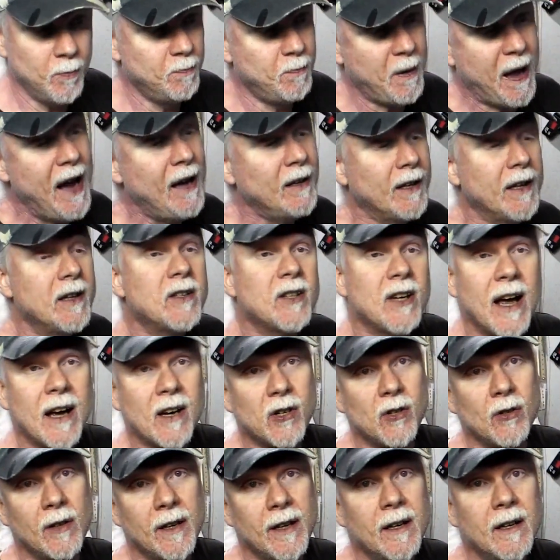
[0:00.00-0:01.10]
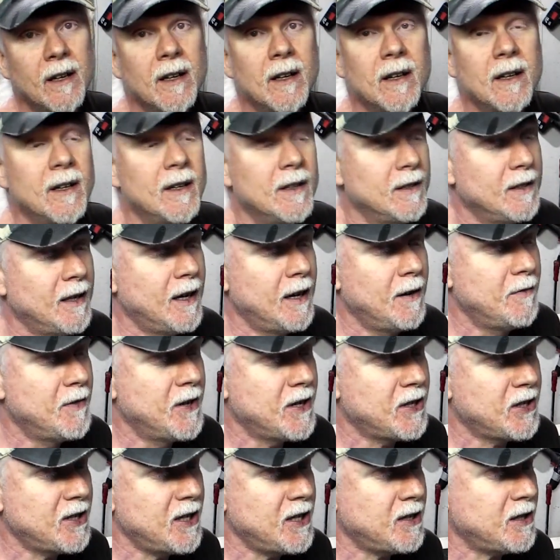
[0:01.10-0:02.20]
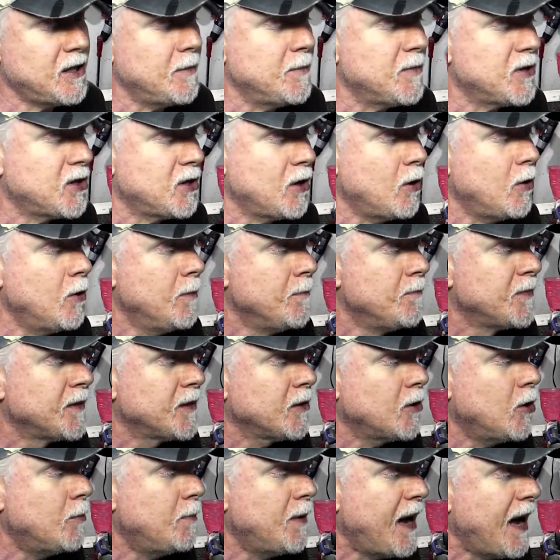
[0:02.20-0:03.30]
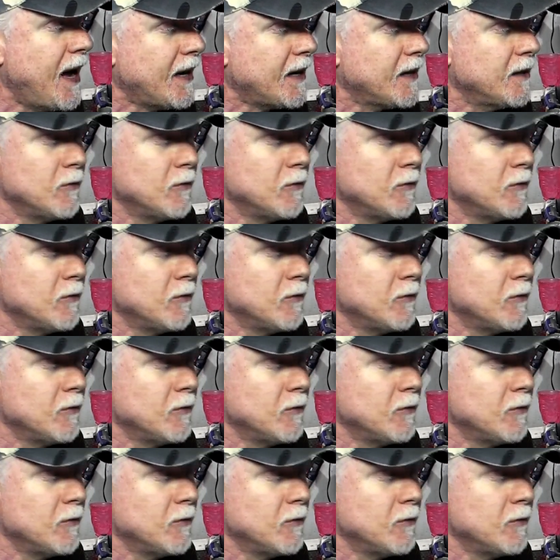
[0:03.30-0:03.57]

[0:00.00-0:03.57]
balance, actually, of this system. So go back,